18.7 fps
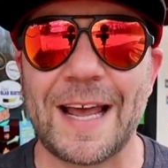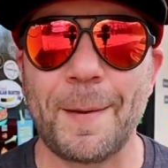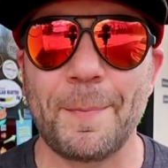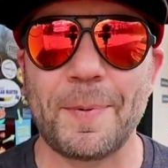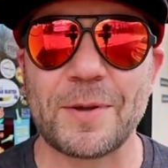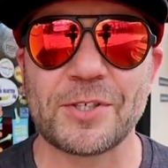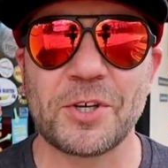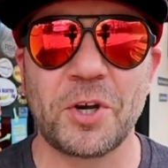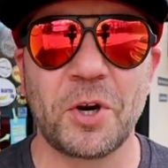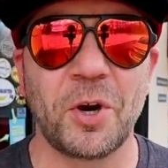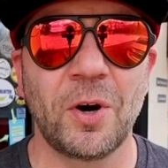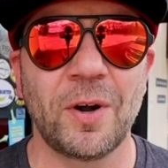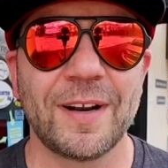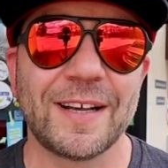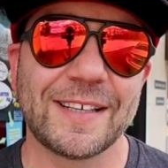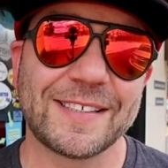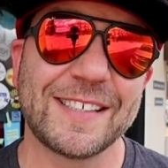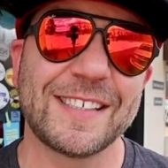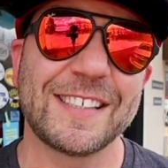episode
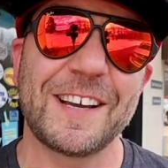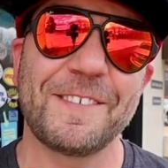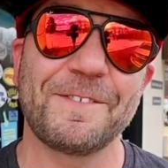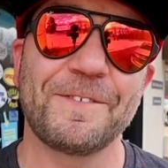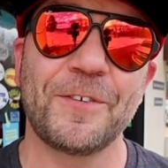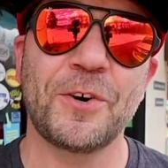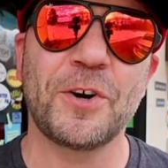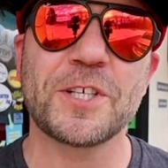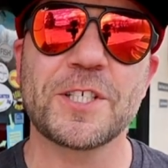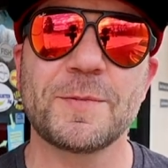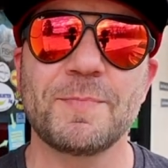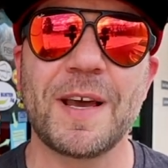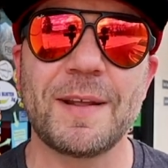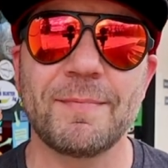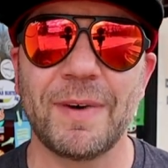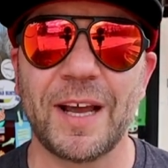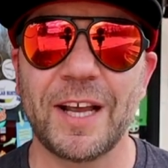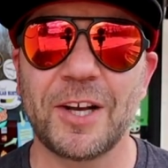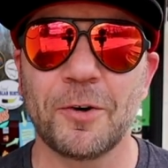on since I first
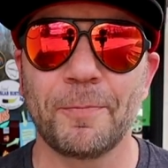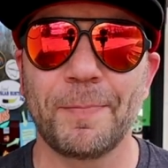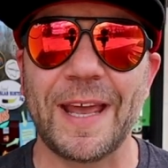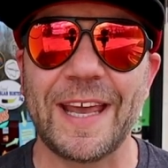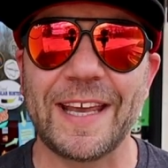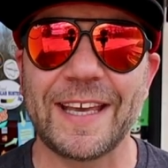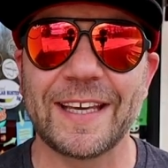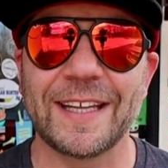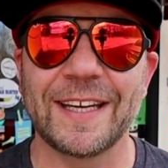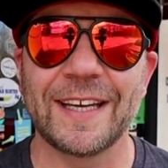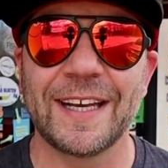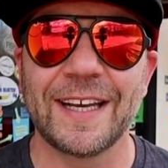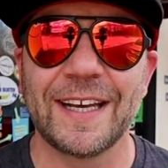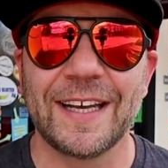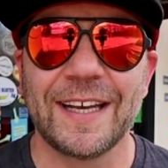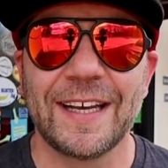met Michael Bacon,